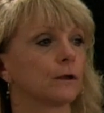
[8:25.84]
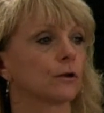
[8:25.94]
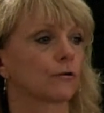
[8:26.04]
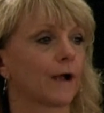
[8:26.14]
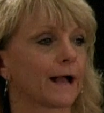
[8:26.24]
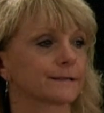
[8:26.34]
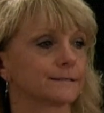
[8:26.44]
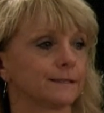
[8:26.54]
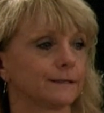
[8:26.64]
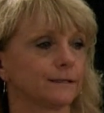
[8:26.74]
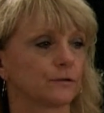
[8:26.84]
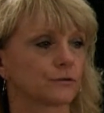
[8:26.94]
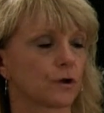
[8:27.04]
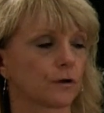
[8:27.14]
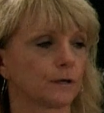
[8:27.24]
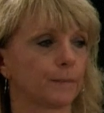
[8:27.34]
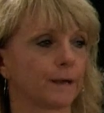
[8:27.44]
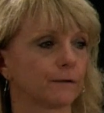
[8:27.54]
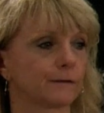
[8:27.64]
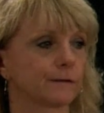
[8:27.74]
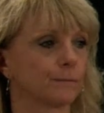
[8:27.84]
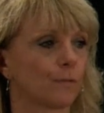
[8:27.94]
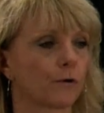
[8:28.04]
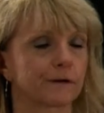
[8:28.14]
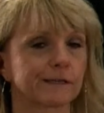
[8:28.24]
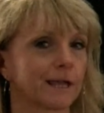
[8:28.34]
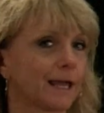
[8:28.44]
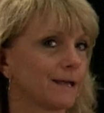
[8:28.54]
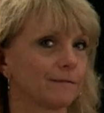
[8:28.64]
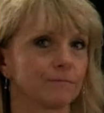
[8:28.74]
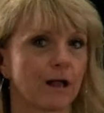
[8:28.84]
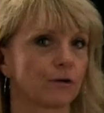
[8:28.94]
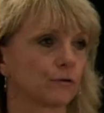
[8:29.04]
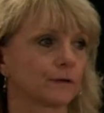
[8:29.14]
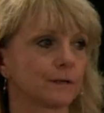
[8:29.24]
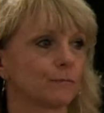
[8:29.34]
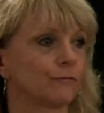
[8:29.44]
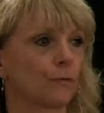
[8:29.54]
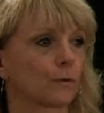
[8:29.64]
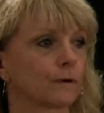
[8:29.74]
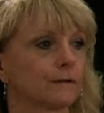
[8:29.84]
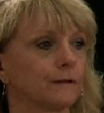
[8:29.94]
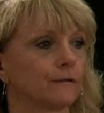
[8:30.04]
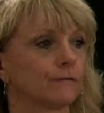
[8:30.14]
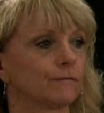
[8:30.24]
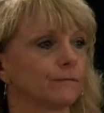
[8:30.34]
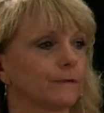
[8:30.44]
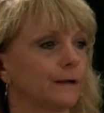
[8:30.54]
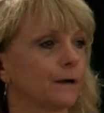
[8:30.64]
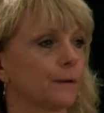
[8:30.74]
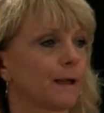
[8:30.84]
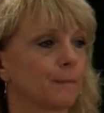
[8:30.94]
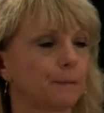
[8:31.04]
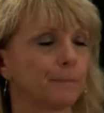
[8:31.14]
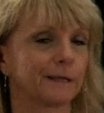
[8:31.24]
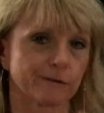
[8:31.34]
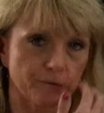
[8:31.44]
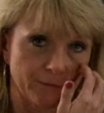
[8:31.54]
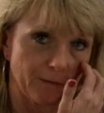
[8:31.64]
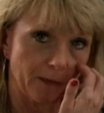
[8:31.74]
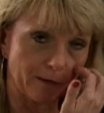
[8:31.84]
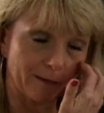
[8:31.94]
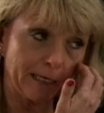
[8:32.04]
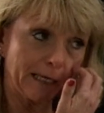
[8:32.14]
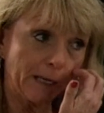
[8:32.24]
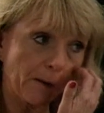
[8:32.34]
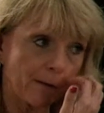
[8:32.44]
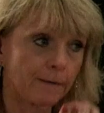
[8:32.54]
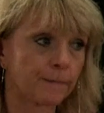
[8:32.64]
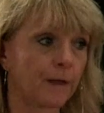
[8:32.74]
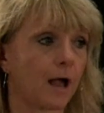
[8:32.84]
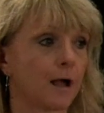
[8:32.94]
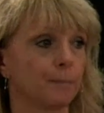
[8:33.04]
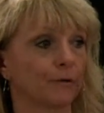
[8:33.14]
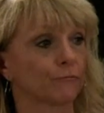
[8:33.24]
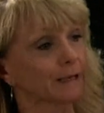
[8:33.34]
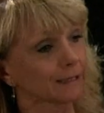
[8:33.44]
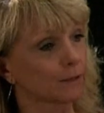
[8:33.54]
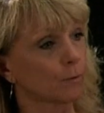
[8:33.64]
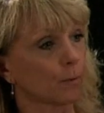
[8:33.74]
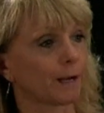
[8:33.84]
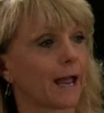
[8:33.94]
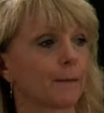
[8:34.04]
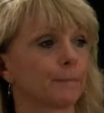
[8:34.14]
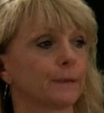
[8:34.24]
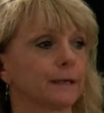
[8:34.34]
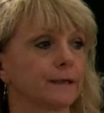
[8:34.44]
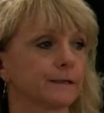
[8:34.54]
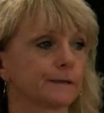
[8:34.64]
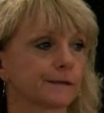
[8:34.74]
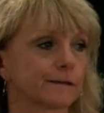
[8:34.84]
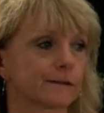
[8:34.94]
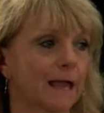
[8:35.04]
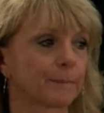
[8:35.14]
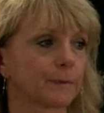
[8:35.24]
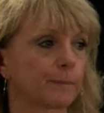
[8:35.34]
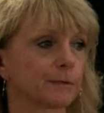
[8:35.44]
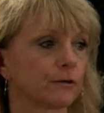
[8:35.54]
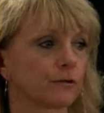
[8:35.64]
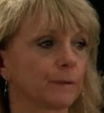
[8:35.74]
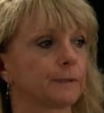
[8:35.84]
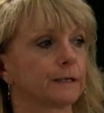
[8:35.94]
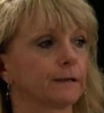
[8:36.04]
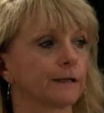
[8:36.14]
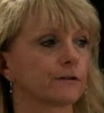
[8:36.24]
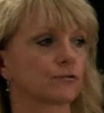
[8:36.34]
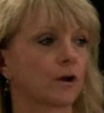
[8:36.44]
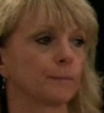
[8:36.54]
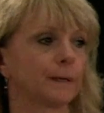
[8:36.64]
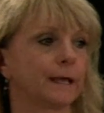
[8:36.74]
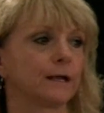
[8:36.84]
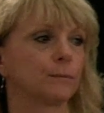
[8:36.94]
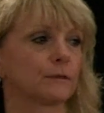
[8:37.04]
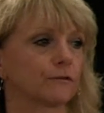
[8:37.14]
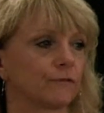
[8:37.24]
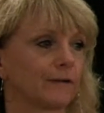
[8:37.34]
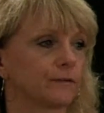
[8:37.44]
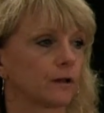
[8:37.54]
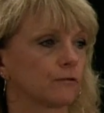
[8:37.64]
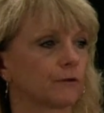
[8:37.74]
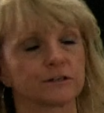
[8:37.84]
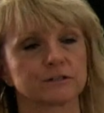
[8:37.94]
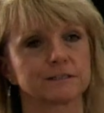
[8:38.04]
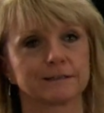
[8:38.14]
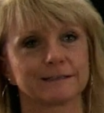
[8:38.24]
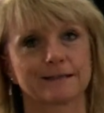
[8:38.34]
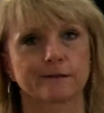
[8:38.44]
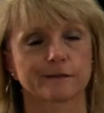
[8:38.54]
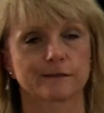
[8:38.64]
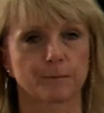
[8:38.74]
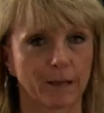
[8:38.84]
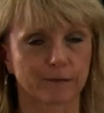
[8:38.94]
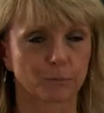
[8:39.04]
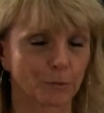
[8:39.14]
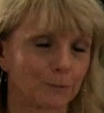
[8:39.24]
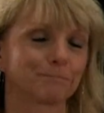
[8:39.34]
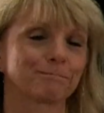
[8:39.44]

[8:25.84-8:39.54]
cracked, and they're talking about some RSA algorithm for how many bits are in the key. But really what would happen is his laptop's encrypted, let's drug him and hit him with the $5 wrench until he tells us the password.